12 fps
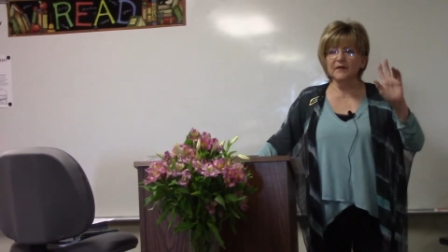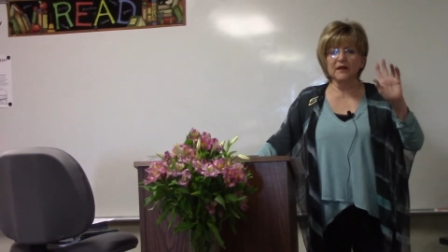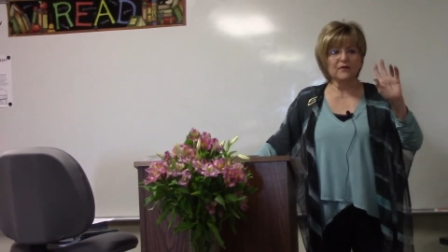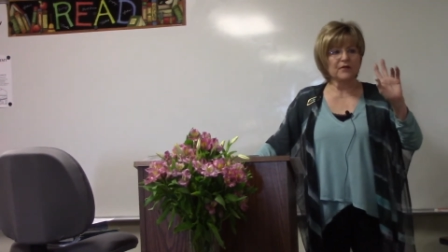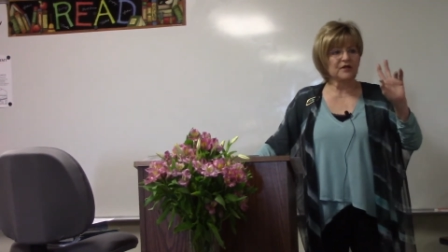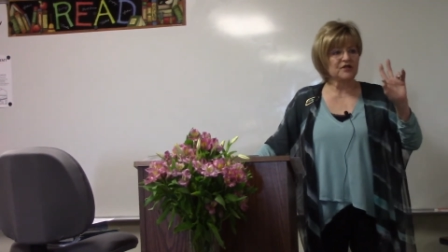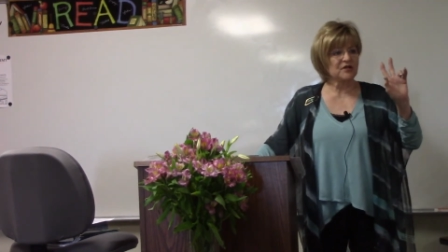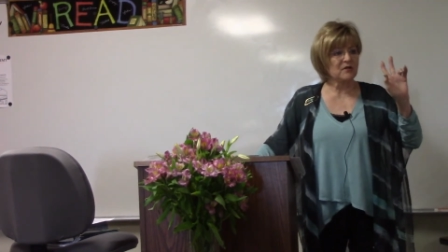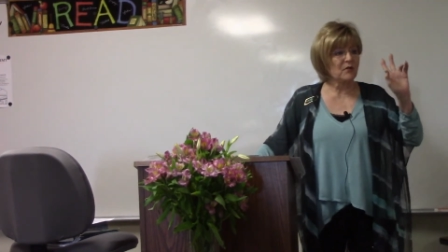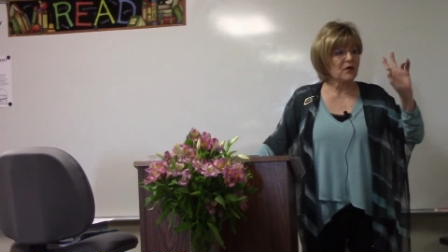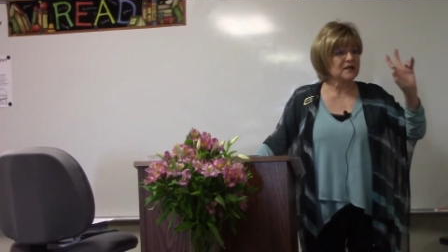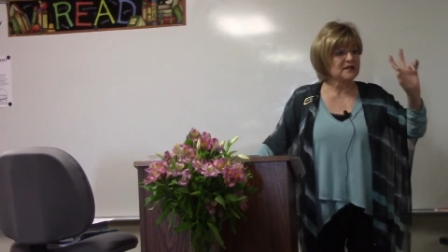The original,
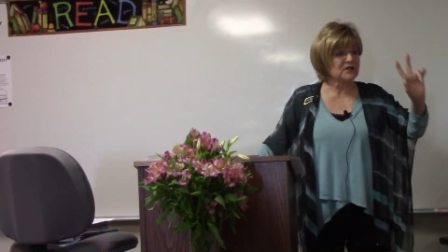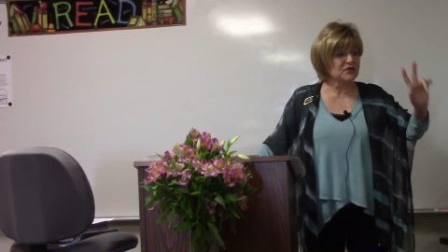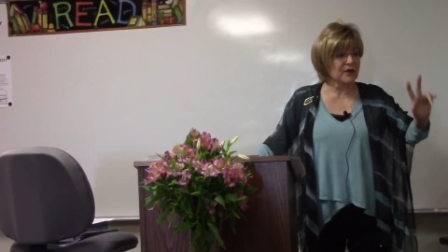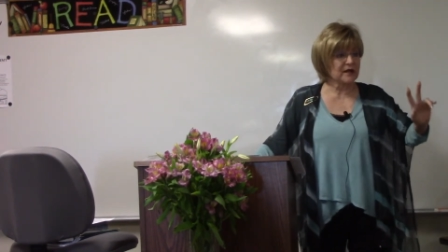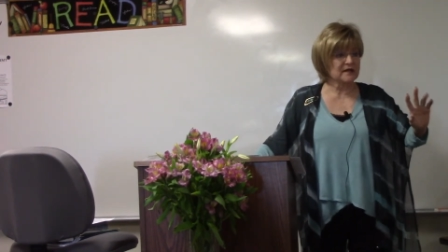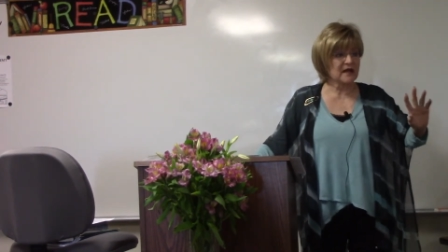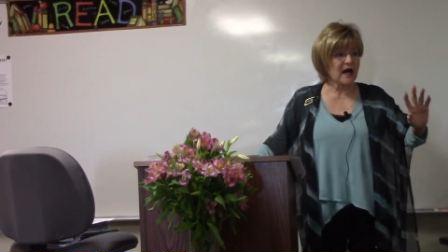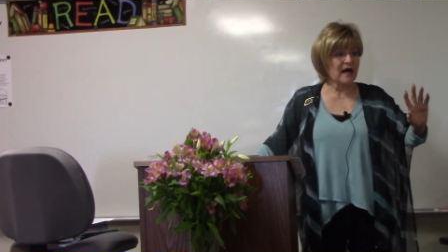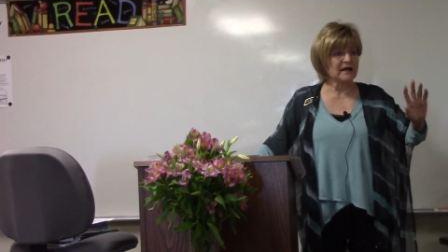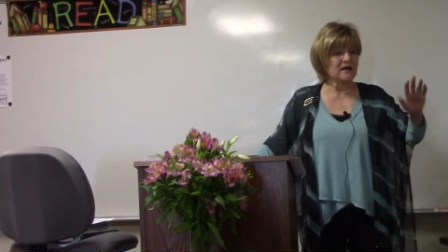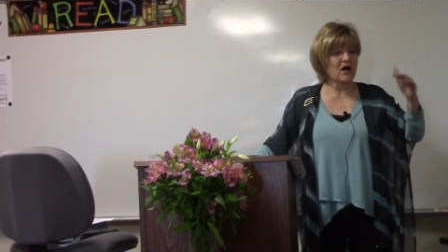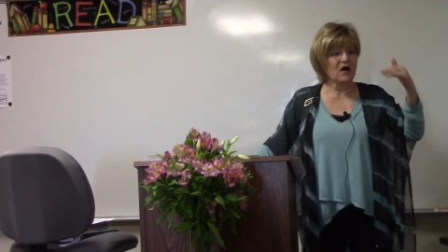more strict
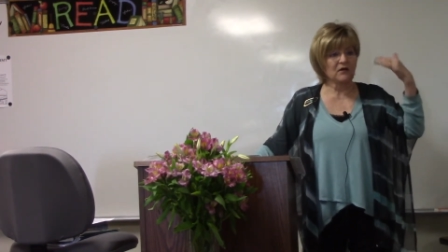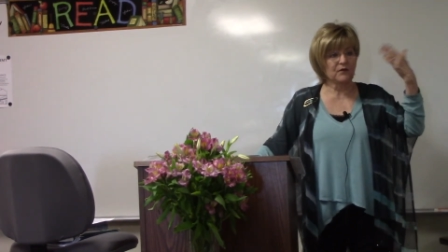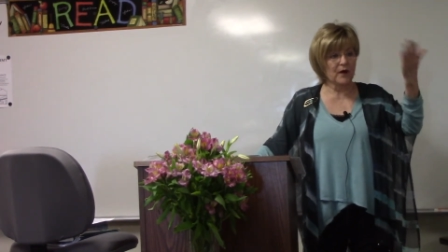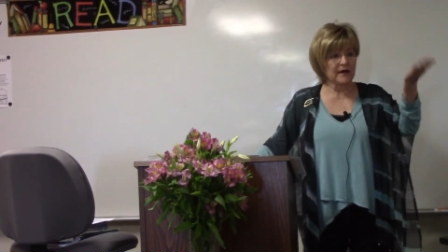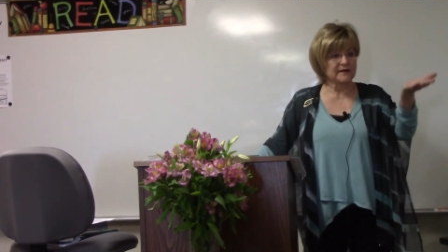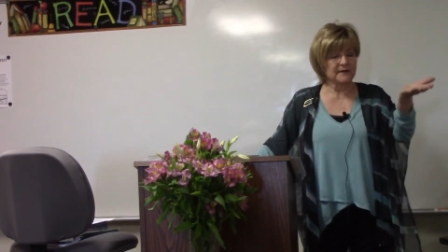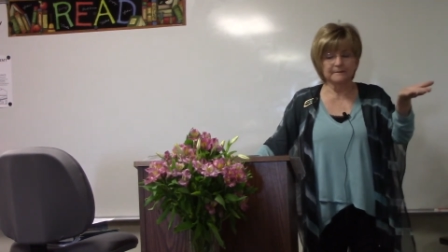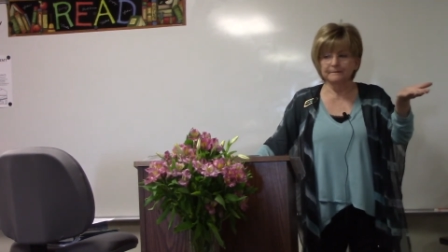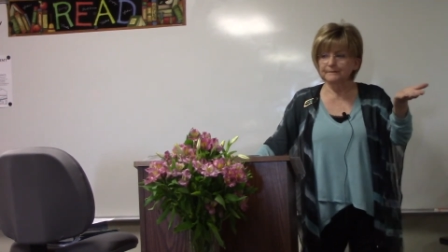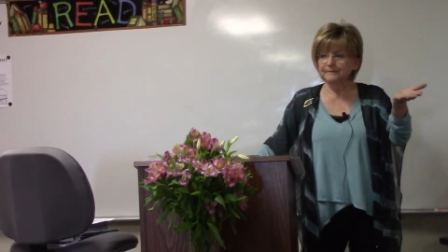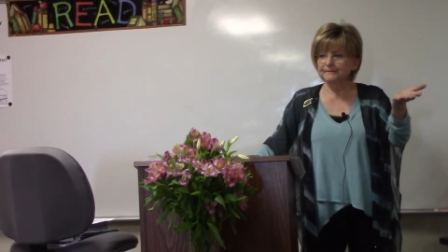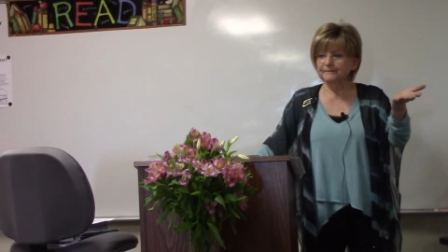kind called what?
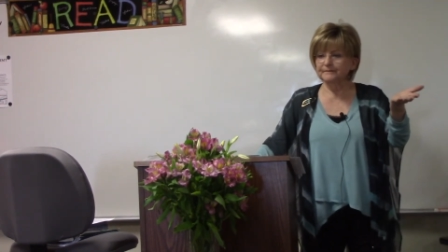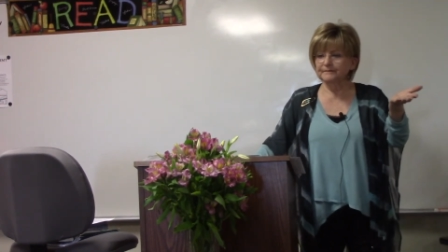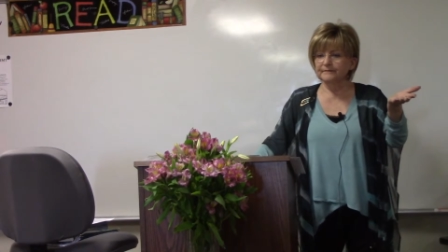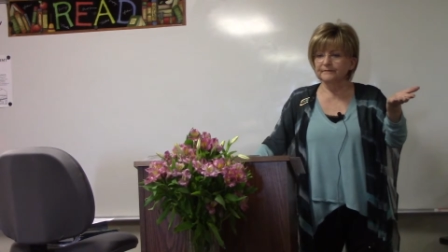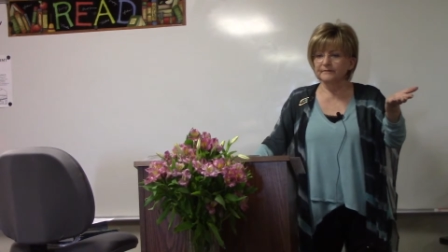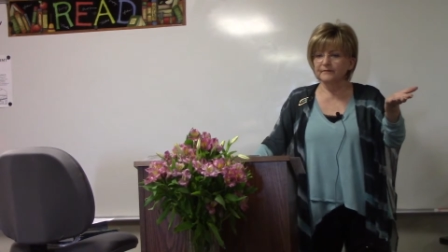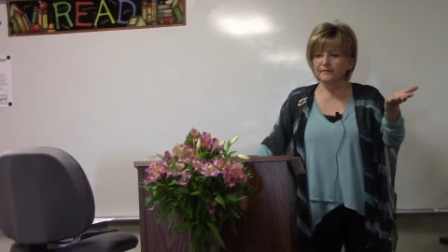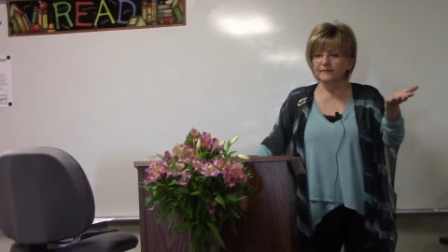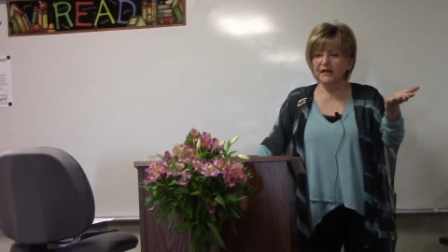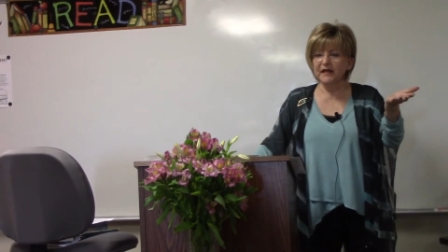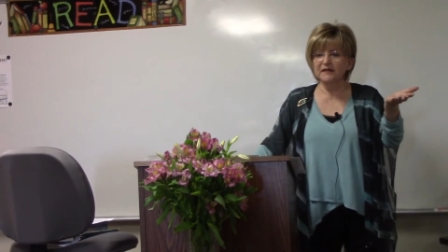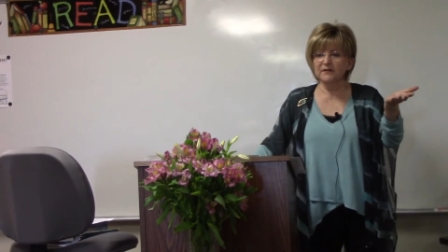
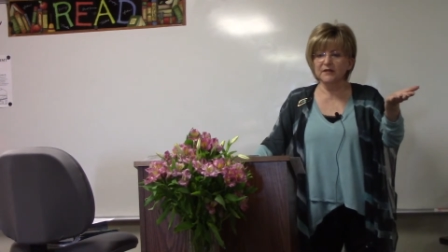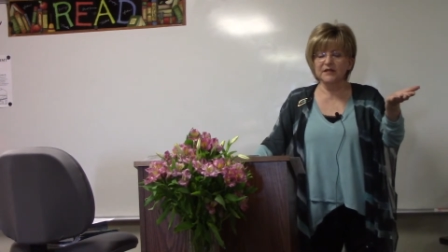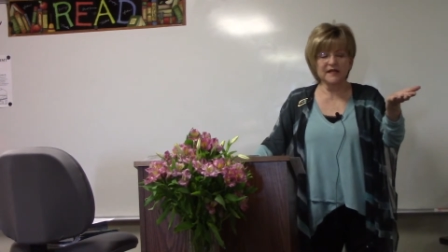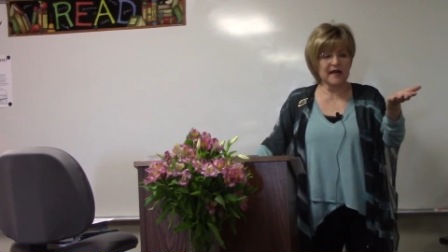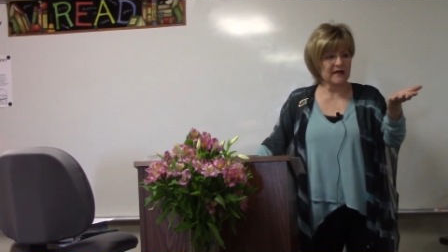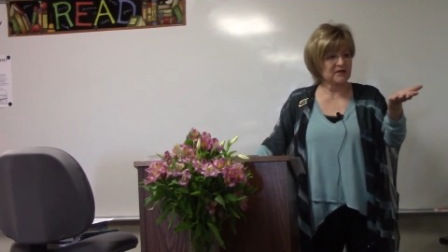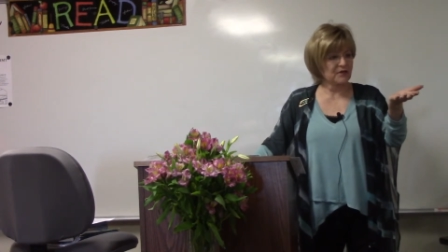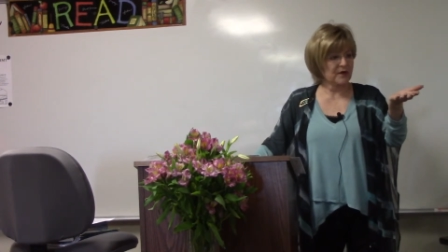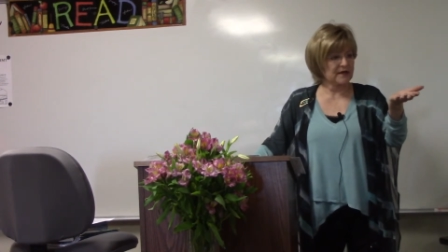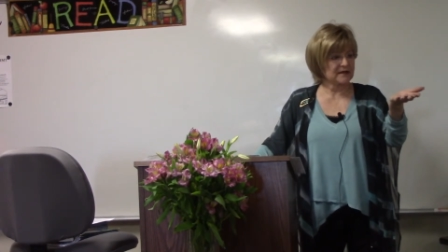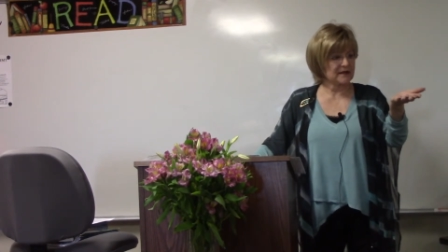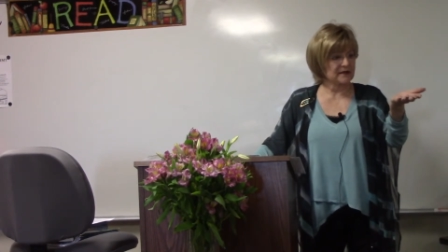Begins with TH.
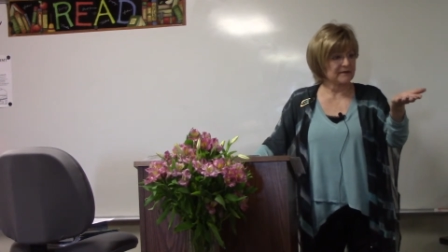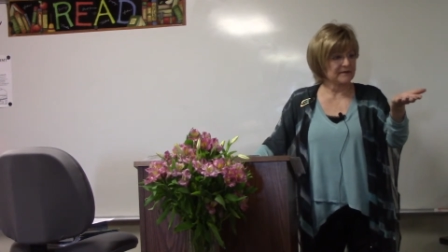What is it?